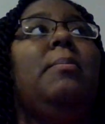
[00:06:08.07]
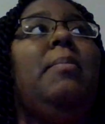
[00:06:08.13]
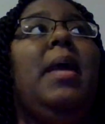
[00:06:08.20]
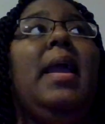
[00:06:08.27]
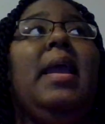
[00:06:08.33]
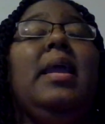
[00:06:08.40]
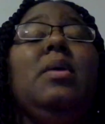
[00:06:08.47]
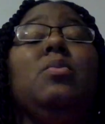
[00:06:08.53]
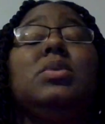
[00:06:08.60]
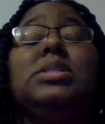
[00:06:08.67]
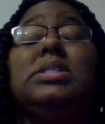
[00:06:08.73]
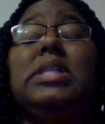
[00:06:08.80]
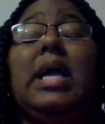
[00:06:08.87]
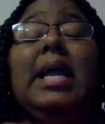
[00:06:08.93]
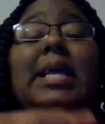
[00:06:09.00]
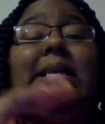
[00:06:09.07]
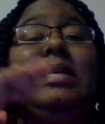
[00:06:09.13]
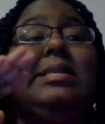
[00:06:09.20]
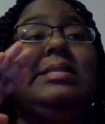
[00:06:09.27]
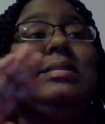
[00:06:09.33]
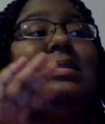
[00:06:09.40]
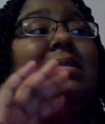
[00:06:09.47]
pain was like
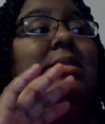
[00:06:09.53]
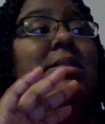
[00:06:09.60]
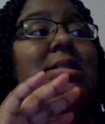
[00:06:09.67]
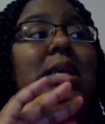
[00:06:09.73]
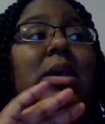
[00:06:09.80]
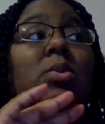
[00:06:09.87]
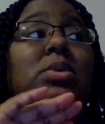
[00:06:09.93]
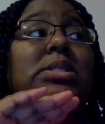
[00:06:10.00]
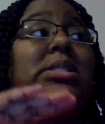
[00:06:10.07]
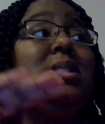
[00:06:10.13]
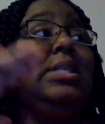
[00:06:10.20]
it was